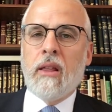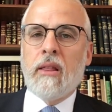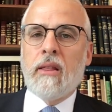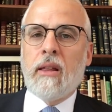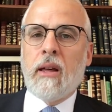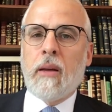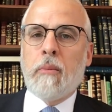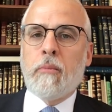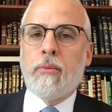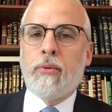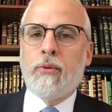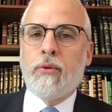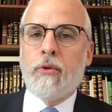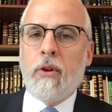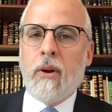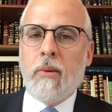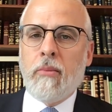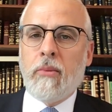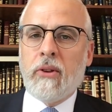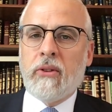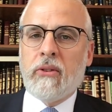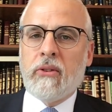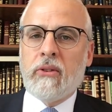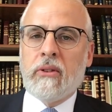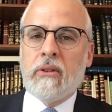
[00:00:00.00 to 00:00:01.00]
That
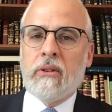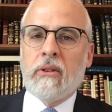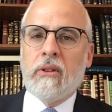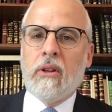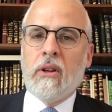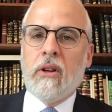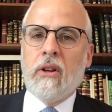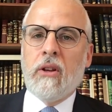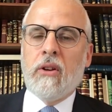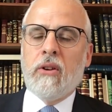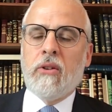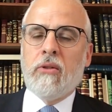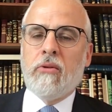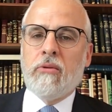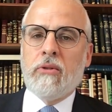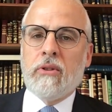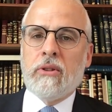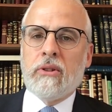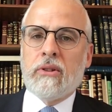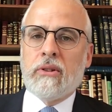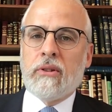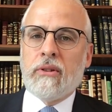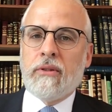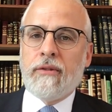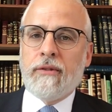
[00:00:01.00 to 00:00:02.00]
premise
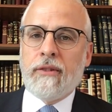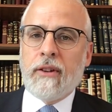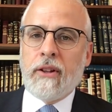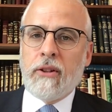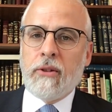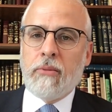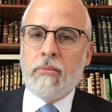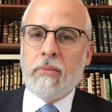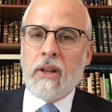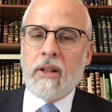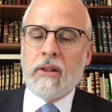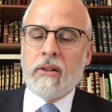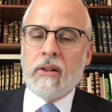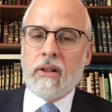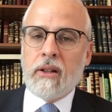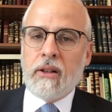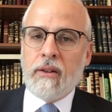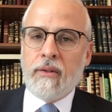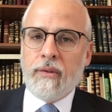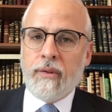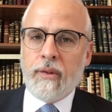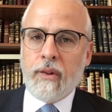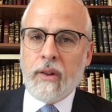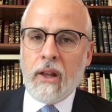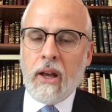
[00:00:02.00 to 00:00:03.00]
was fundamentally
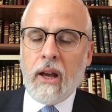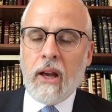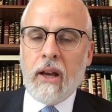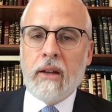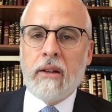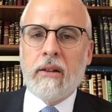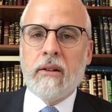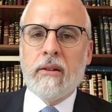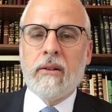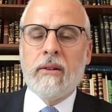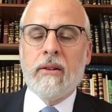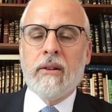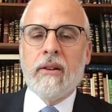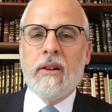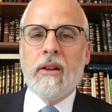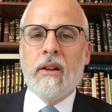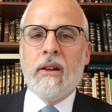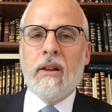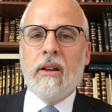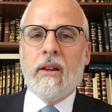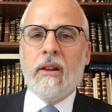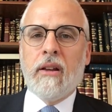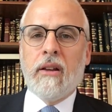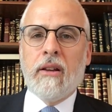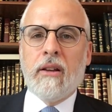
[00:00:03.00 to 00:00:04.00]
flawed.
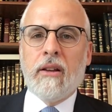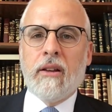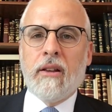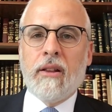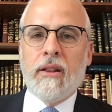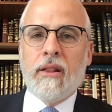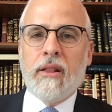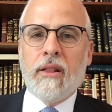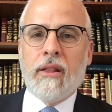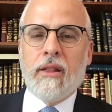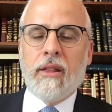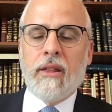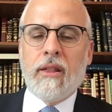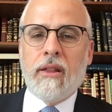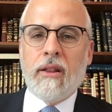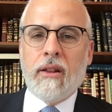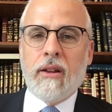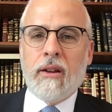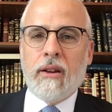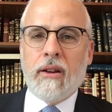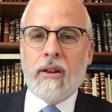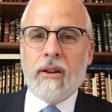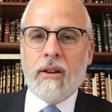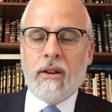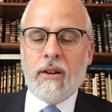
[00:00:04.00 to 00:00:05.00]

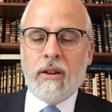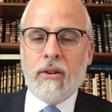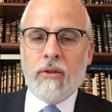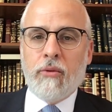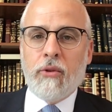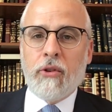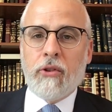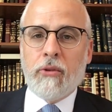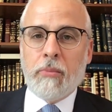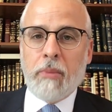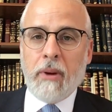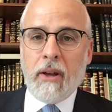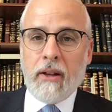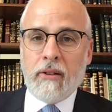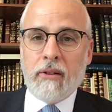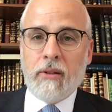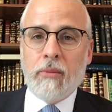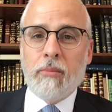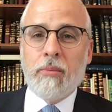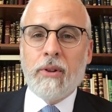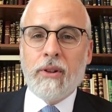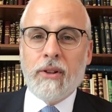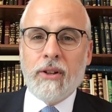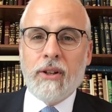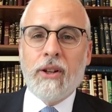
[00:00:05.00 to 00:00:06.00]
The
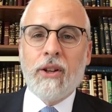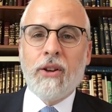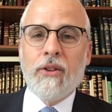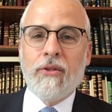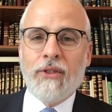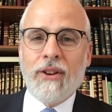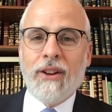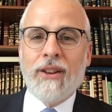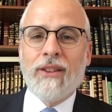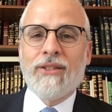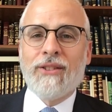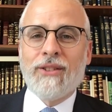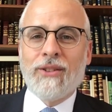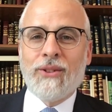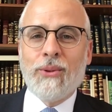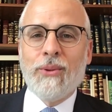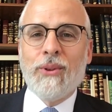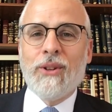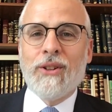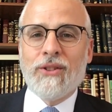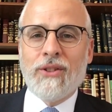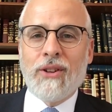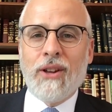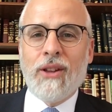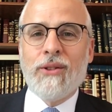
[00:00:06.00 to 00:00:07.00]
responsibility of us to
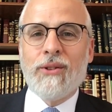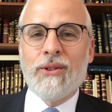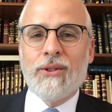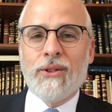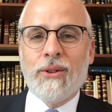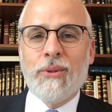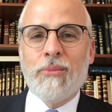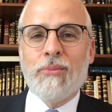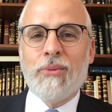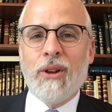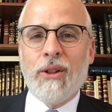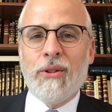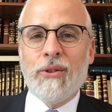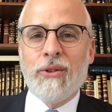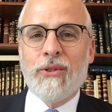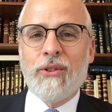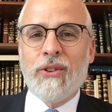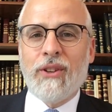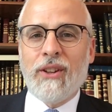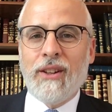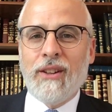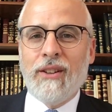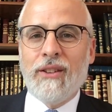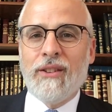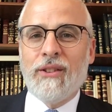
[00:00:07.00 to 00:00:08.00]
each other, to brothers,
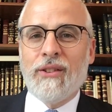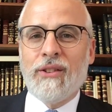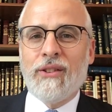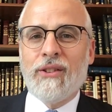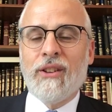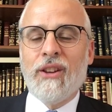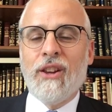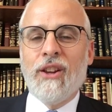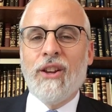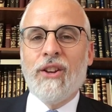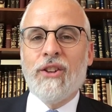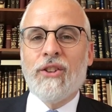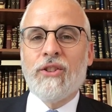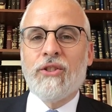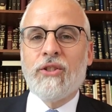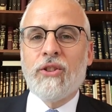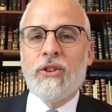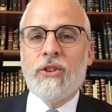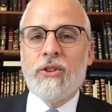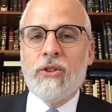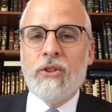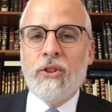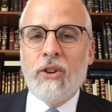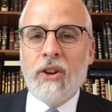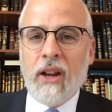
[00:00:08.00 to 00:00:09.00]
is to
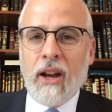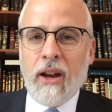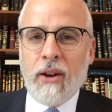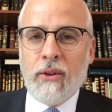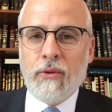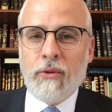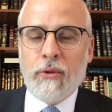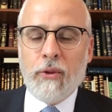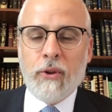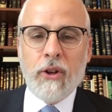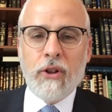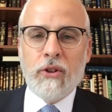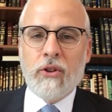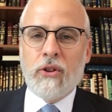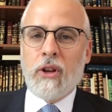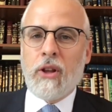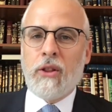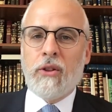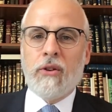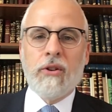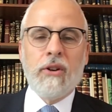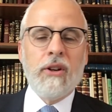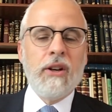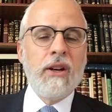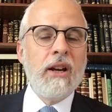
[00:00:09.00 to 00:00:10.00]
look out for each
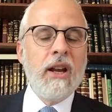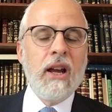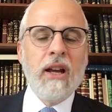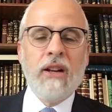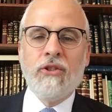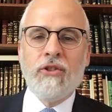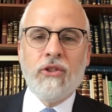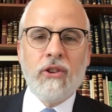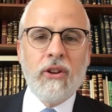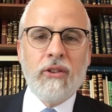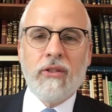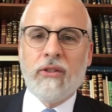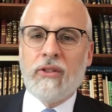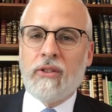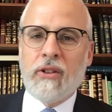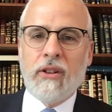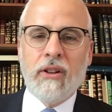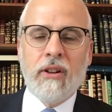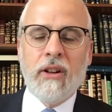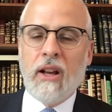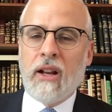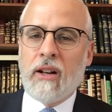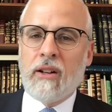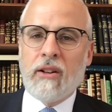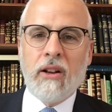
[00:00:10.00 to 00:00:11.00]
other, not just to
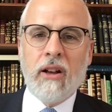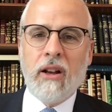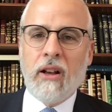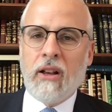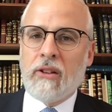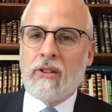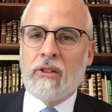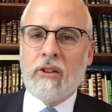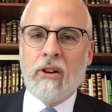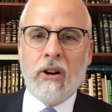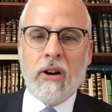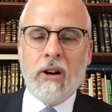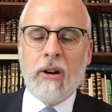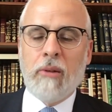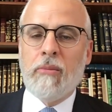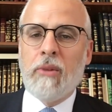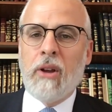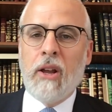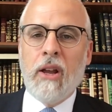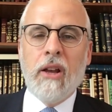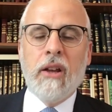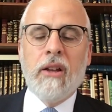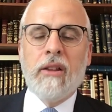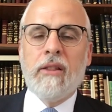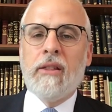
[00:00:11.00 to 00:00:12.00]
not cause harm,
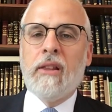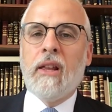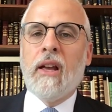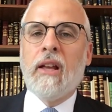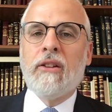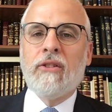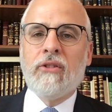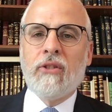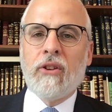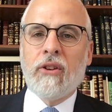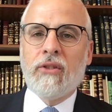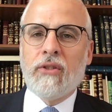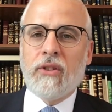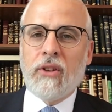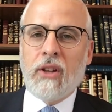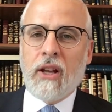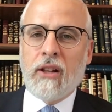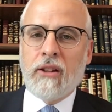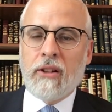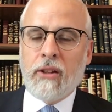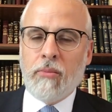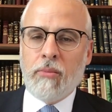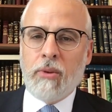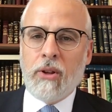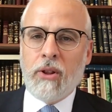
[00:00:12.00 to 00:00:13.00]
not just
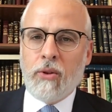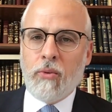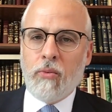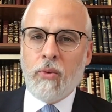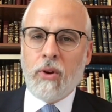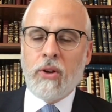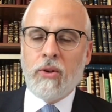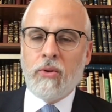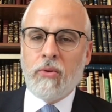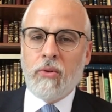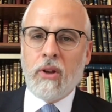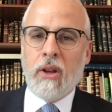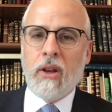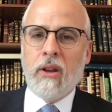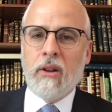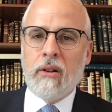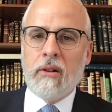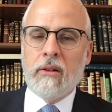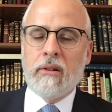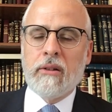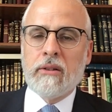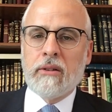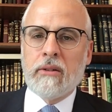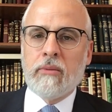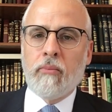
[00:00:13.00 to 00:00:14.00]
not to be the one who
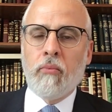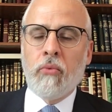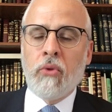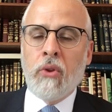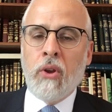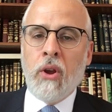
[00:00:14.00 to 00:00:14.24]
kills,